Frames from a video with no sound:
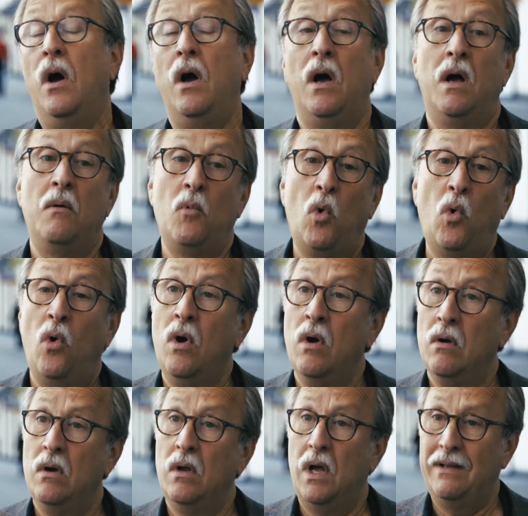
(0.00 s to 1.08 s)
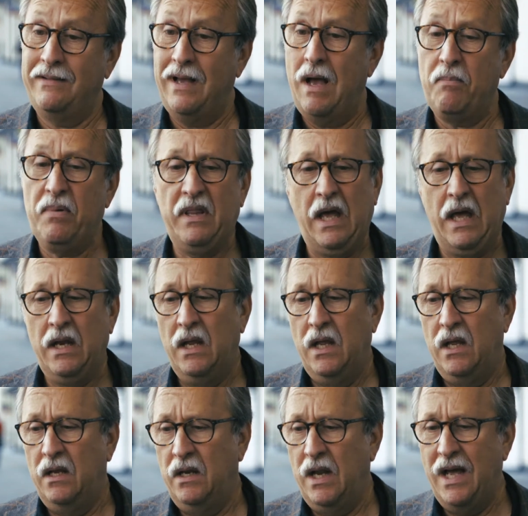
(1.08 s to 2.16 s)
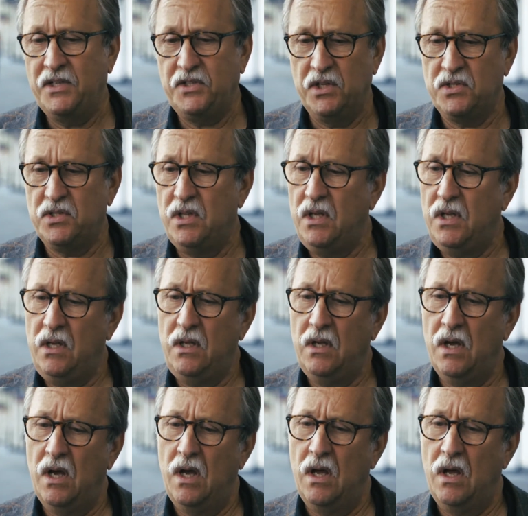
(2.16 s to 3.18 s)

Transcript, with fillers: Or on top of that, not just the